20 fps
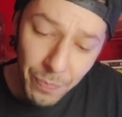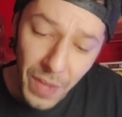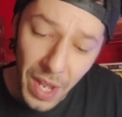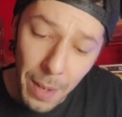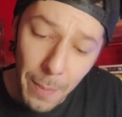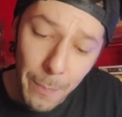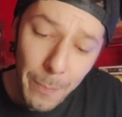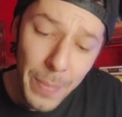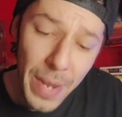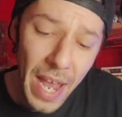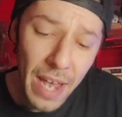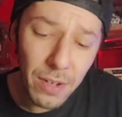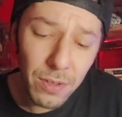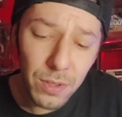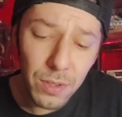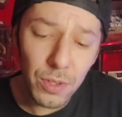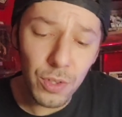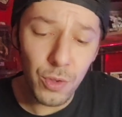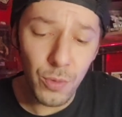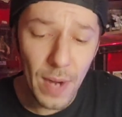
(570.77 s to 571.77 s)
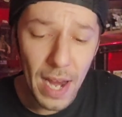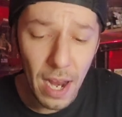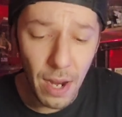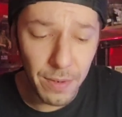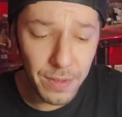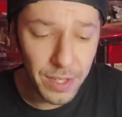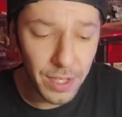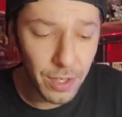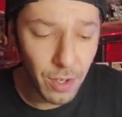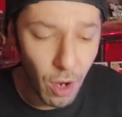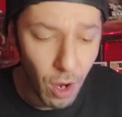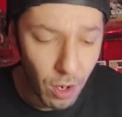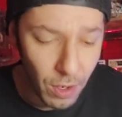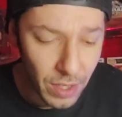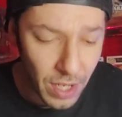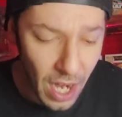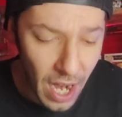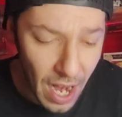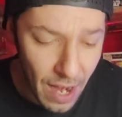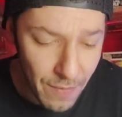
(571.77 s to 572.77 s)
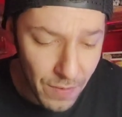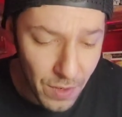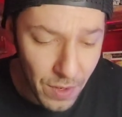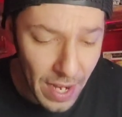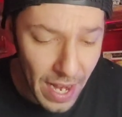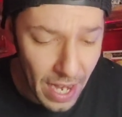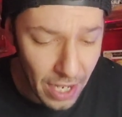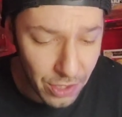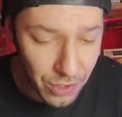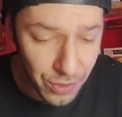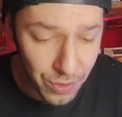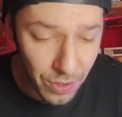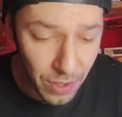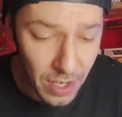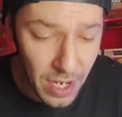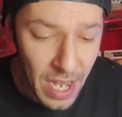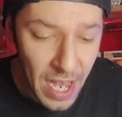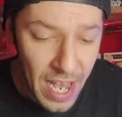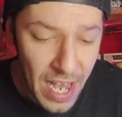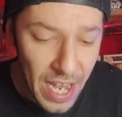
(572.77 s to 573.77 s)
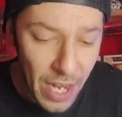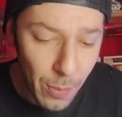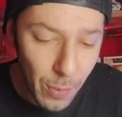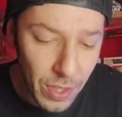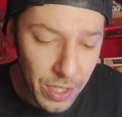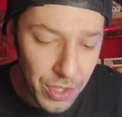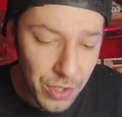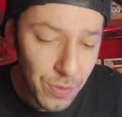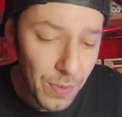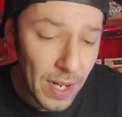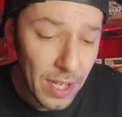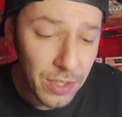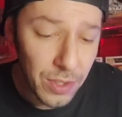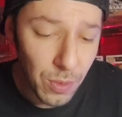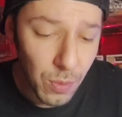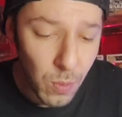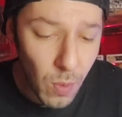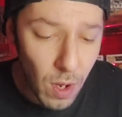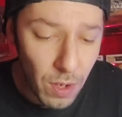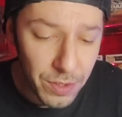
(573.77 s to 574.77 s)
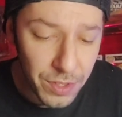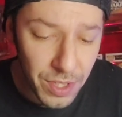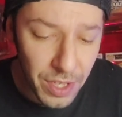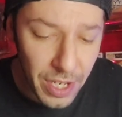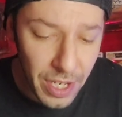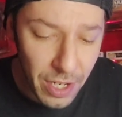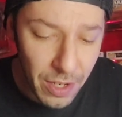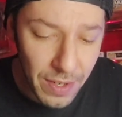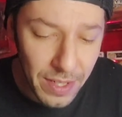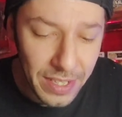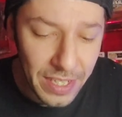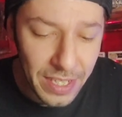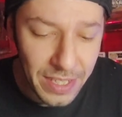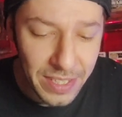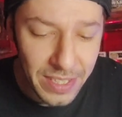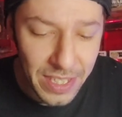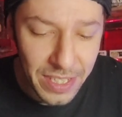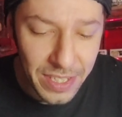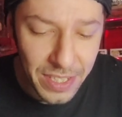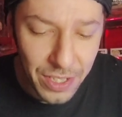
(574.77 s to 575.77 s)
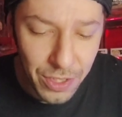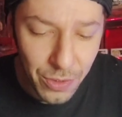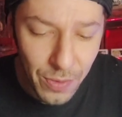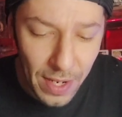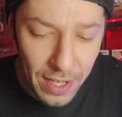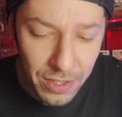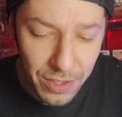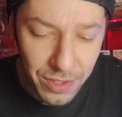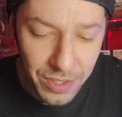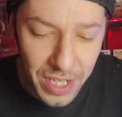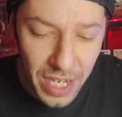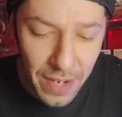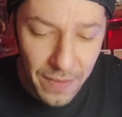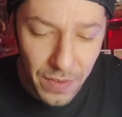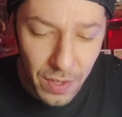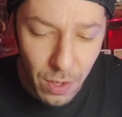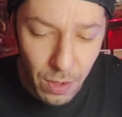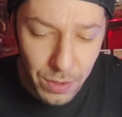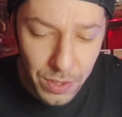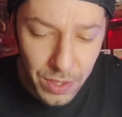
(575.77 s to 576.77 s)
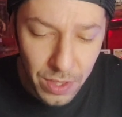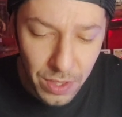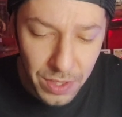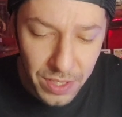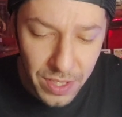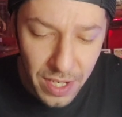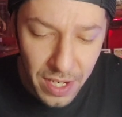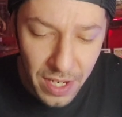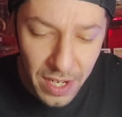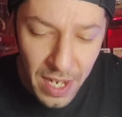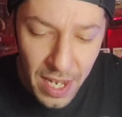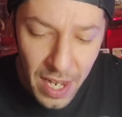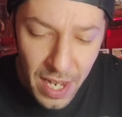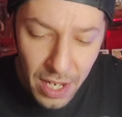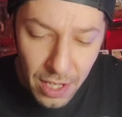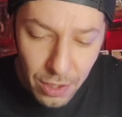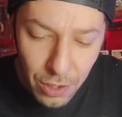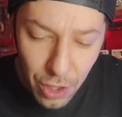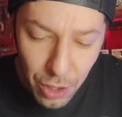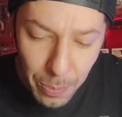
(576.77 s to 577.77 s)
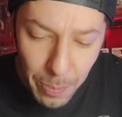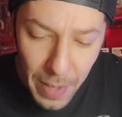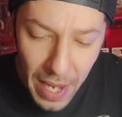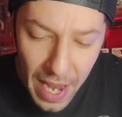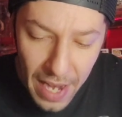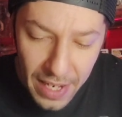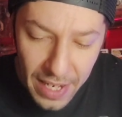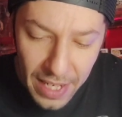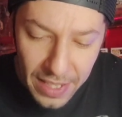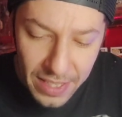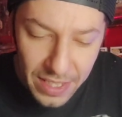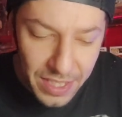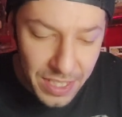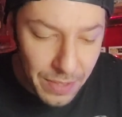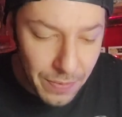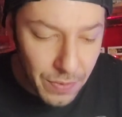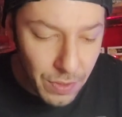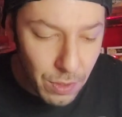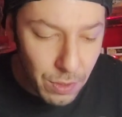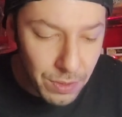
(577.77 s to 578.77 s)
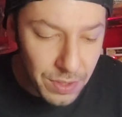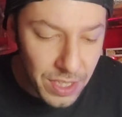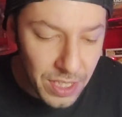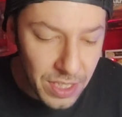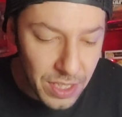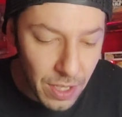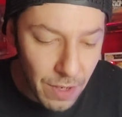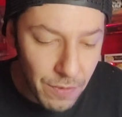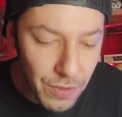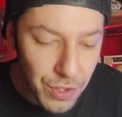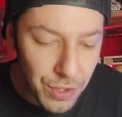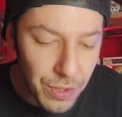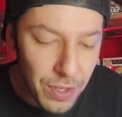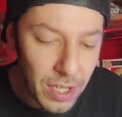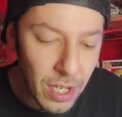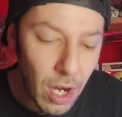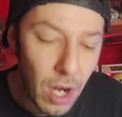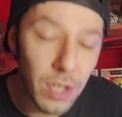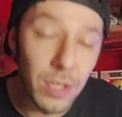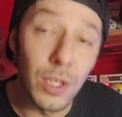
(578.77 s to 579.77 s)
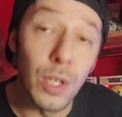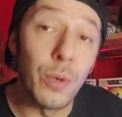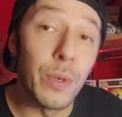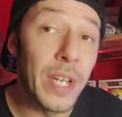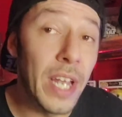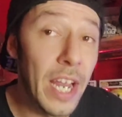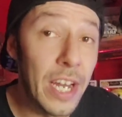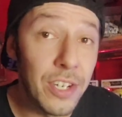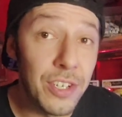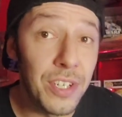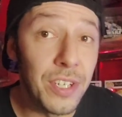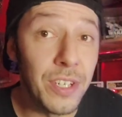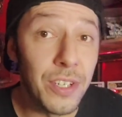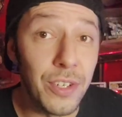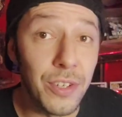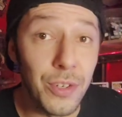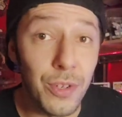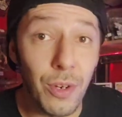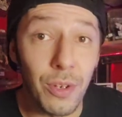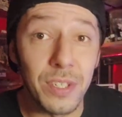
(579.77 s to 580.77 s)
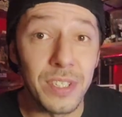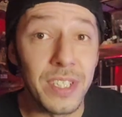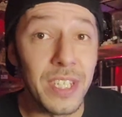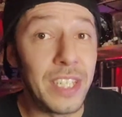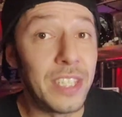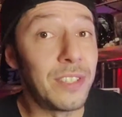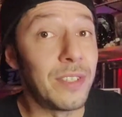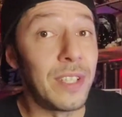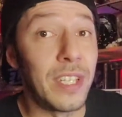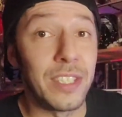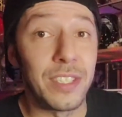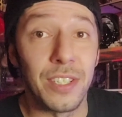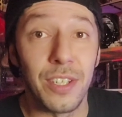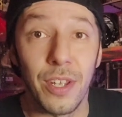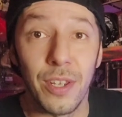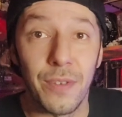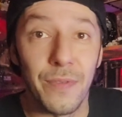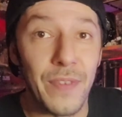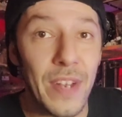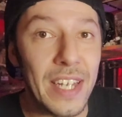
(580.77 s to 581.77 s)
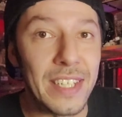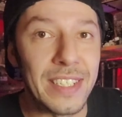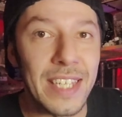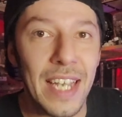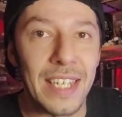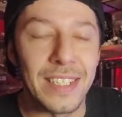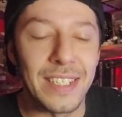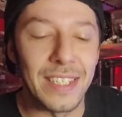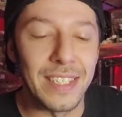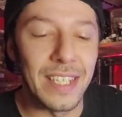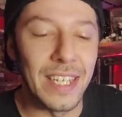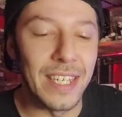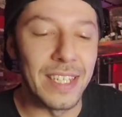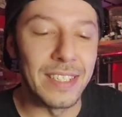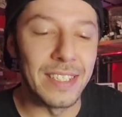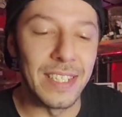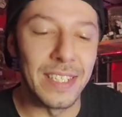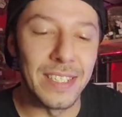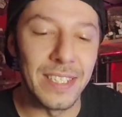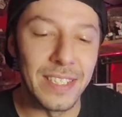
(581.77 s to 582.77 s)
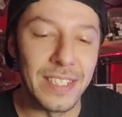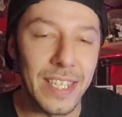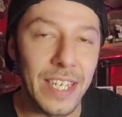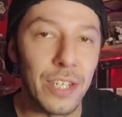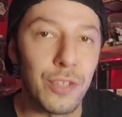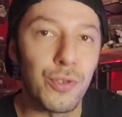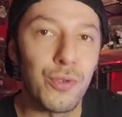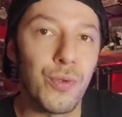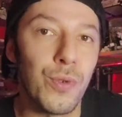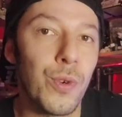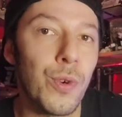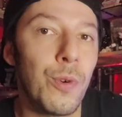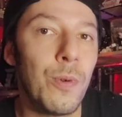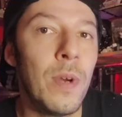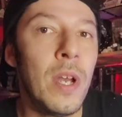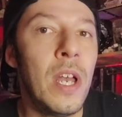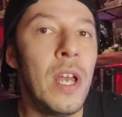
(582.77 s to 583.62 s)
Battleground, an archival extra in which director Walter Hill and the assistant director David Ososna look back at the difficulties of shooting on location in New York City. So that's another fantastic thing, is this is a true